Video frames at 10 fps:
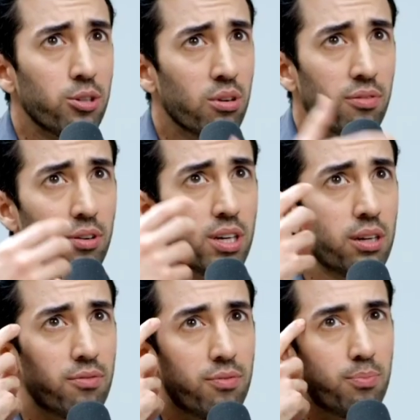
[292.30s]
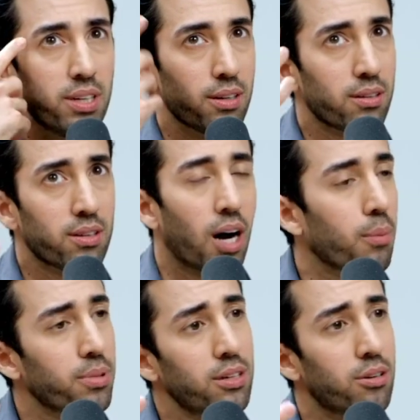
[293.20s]
you afraid of being
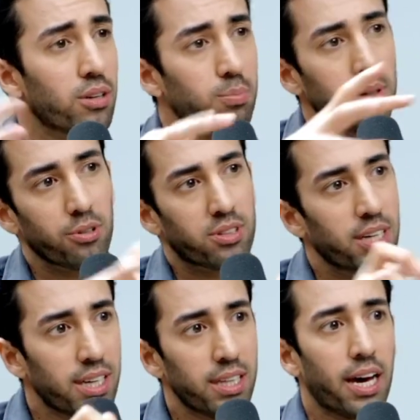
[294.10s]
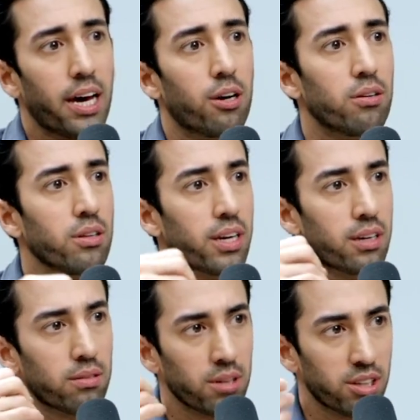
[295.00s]
copied or like people taking that or
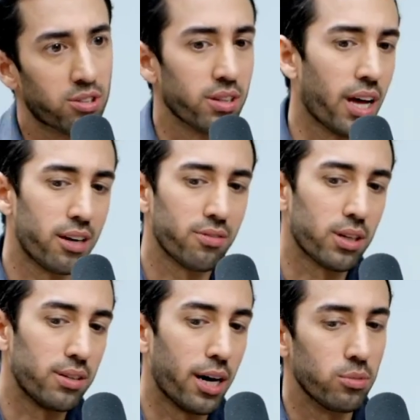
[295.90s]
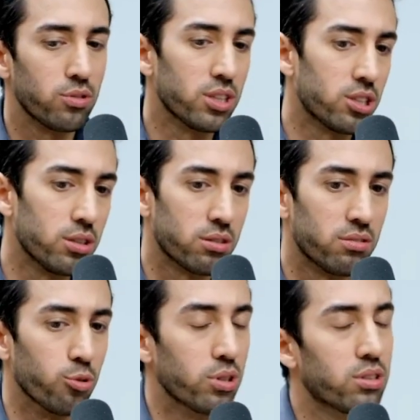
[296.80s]
like like there's a lot of like now musicians their
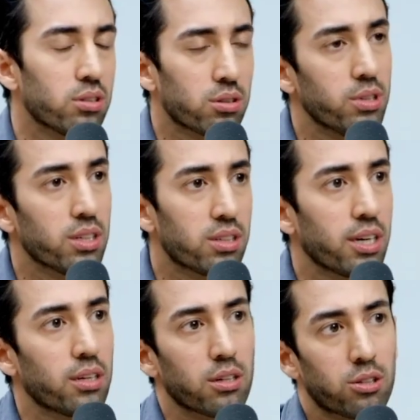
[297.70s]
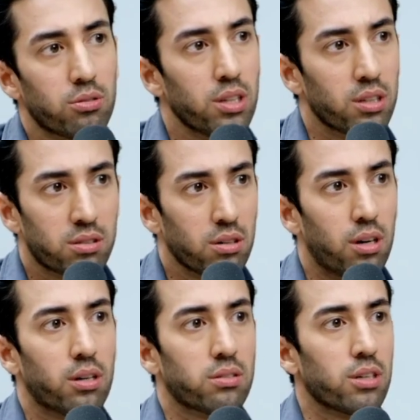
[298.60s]
voices are being taken and creating
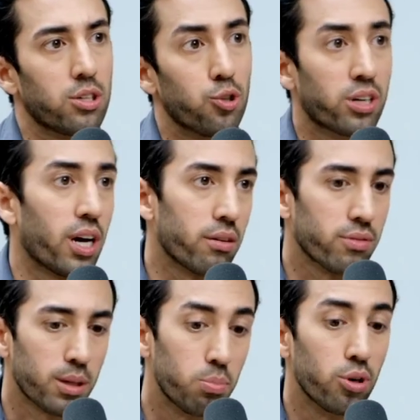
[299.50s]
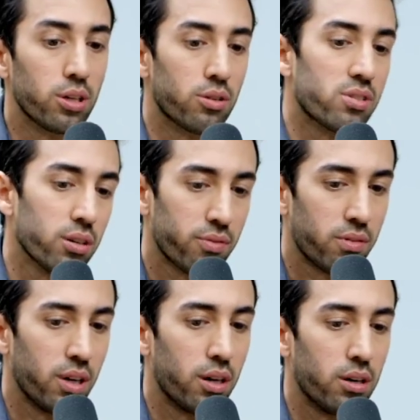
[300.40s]
songs like you're kind of like putting yourself
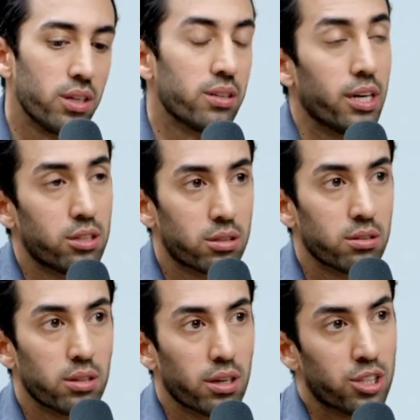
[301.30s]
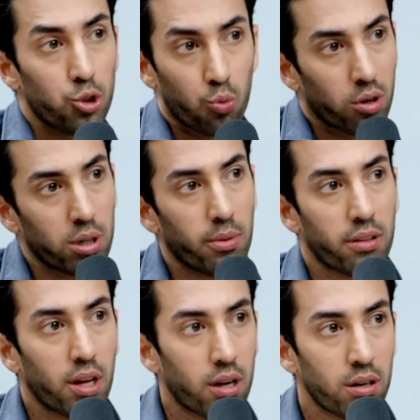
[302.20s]
there intentionally. Like do you worry
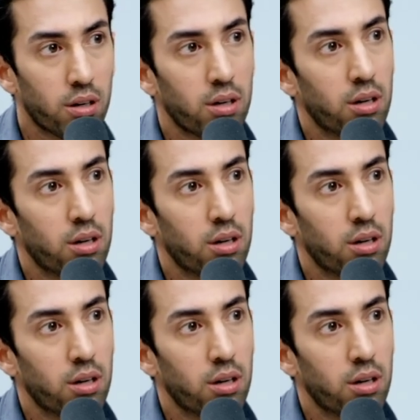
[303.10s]
about that at all?